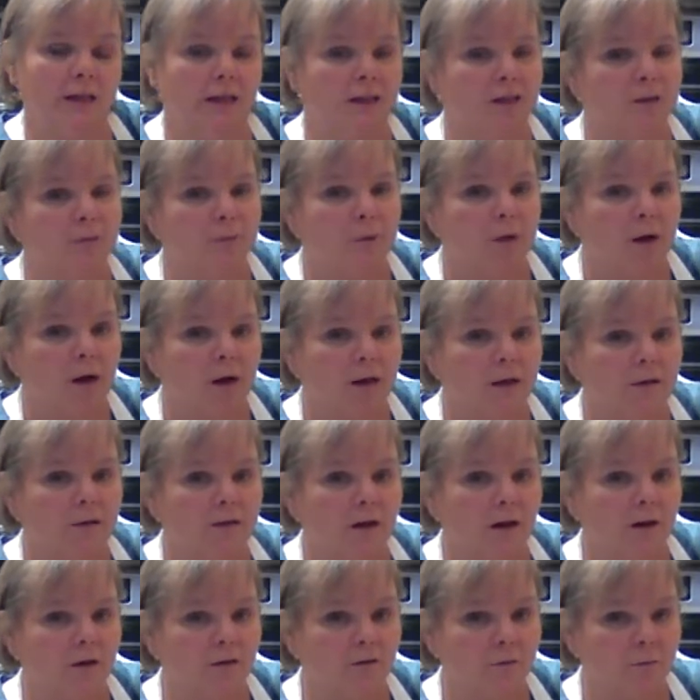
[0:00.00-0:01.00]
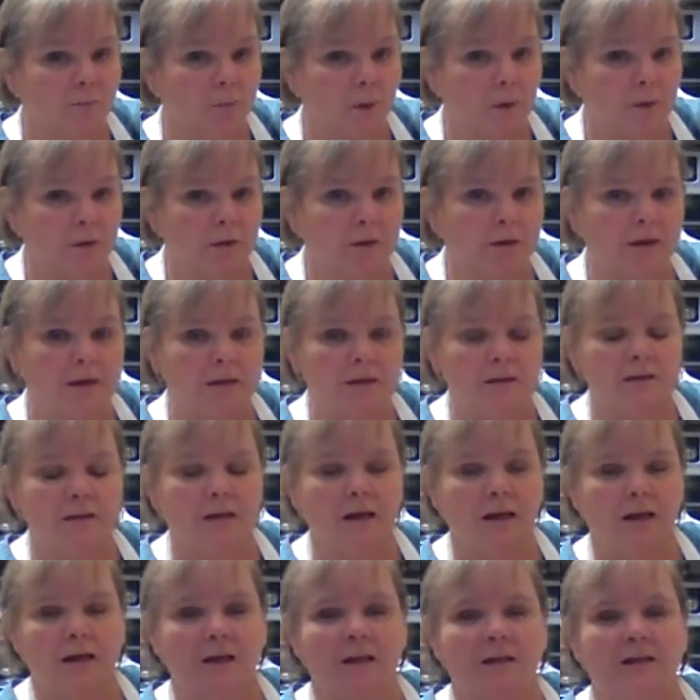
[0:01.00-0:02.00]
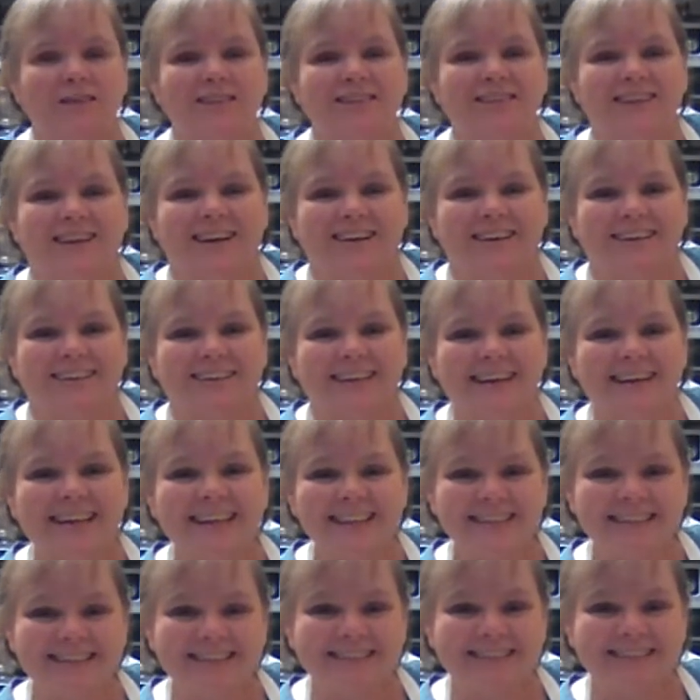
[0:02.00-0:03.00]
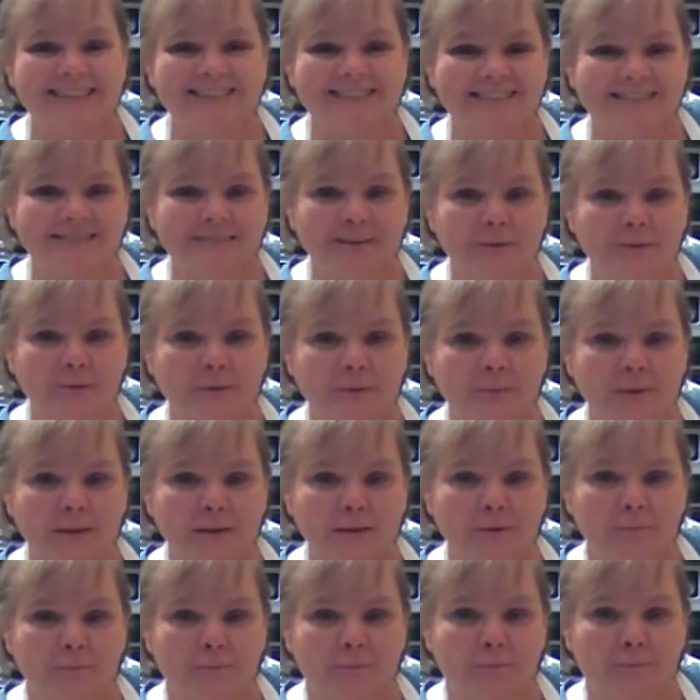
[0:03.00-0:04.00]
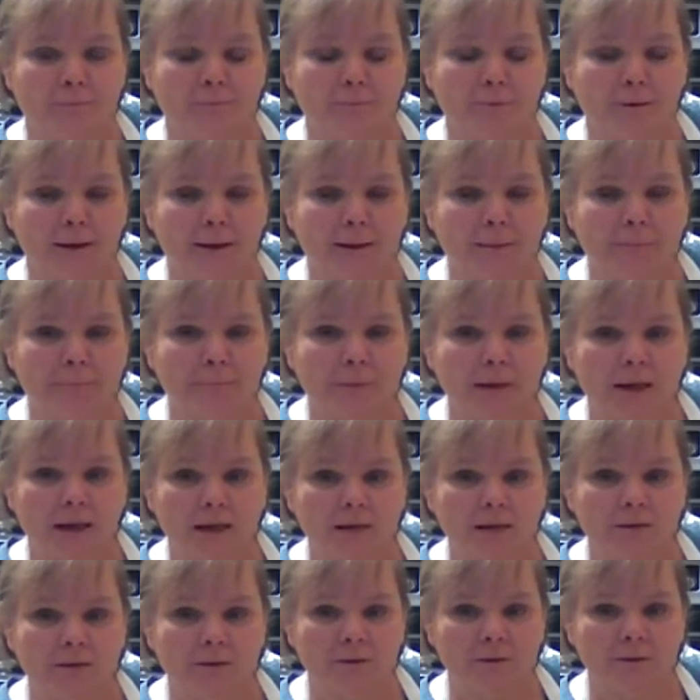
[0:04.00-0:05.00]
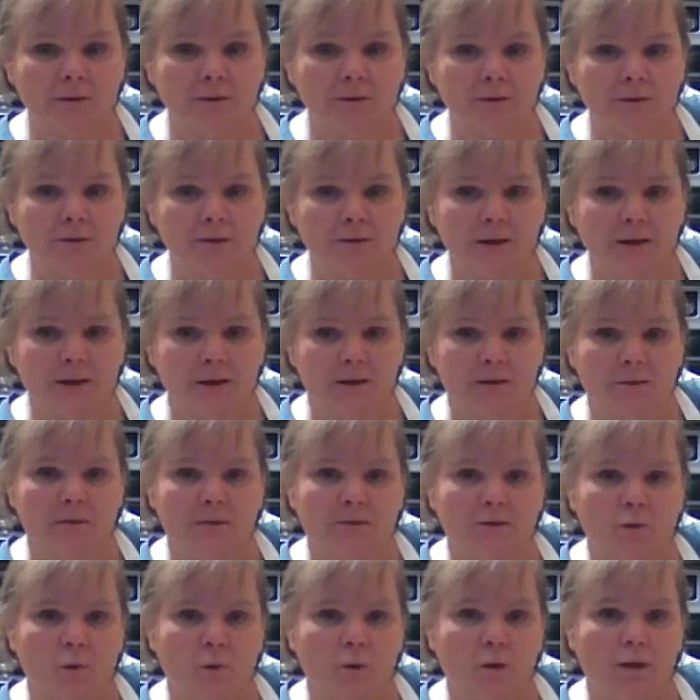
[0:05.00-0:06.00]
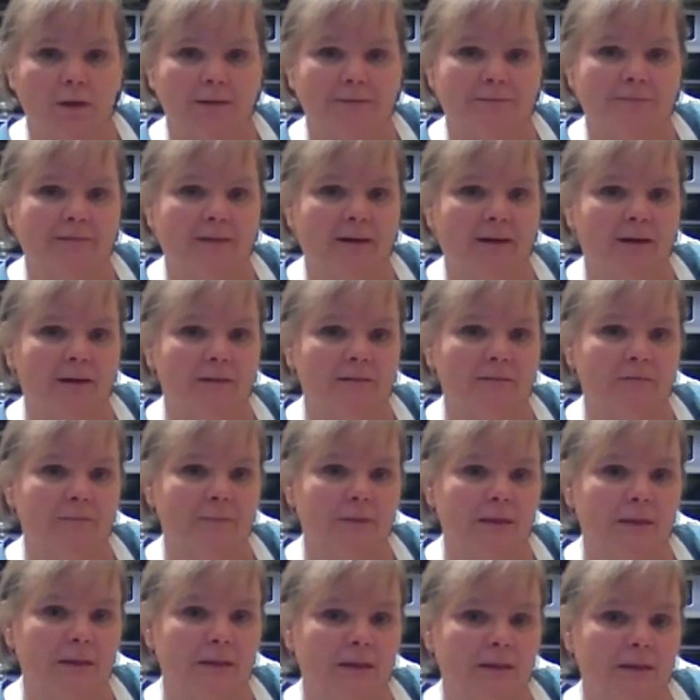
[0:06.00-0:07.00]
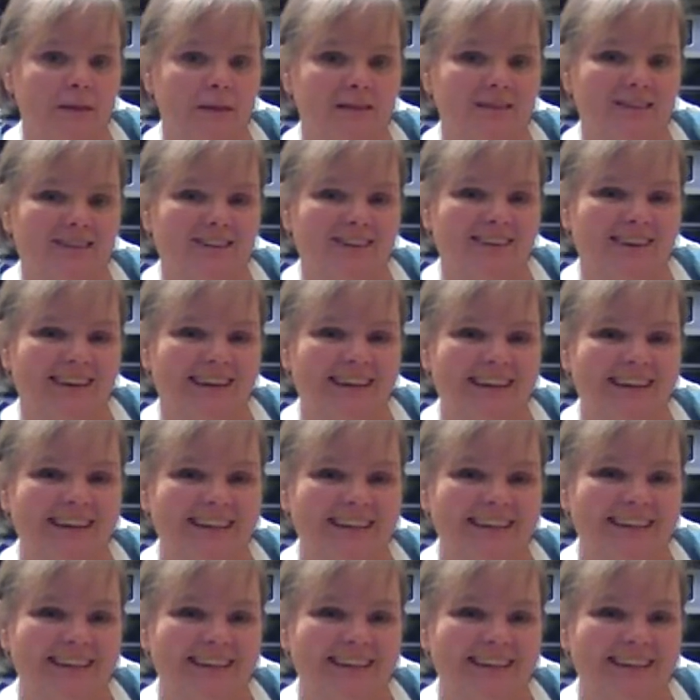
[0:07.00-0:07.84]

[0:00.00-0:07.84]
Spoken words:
end product of both of these. Alright, so we will be right back as soon as they're done. 25 minutes. Alright.